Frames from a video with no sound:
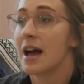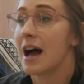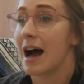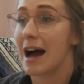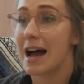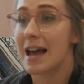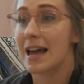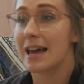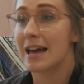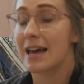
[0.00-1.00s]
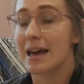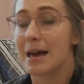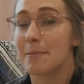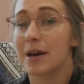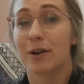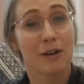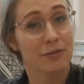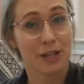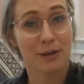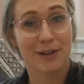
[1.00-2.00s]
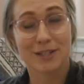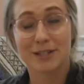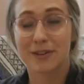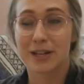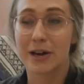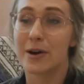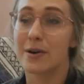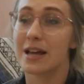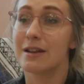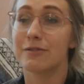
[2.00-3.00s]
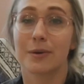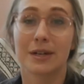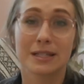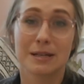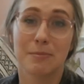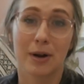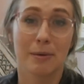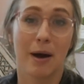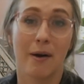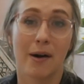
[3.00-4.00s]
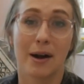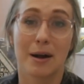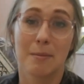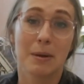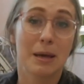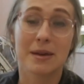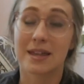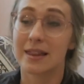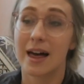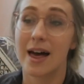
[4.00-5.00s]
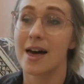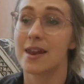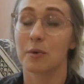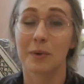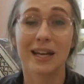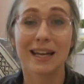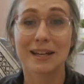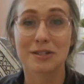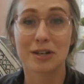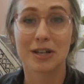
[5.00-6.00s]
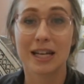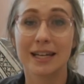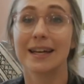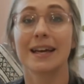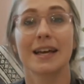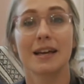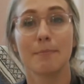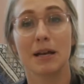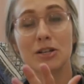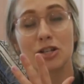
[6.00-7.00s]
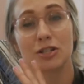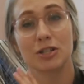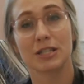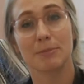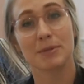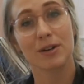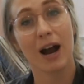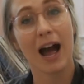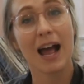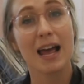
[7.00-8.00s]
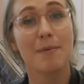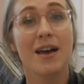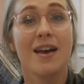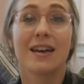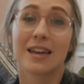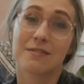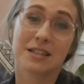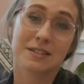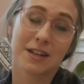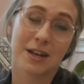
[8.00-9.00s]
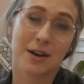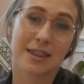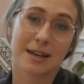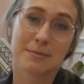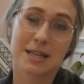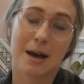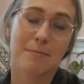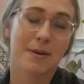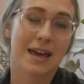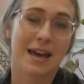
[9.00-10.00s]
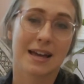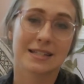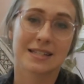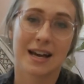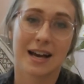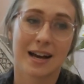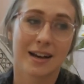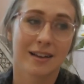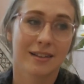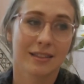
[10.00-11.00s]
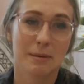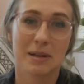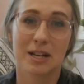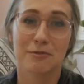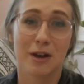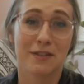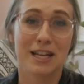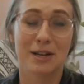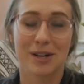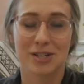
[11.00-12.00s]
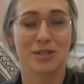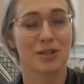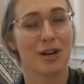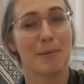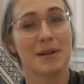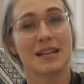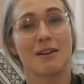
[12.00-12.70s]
I am grateful that you watched this video, and if you want to see more about our baby-led weaning journey, make sure to subscribe, give this video a thumbs up, and let me know if you have any questions or comments.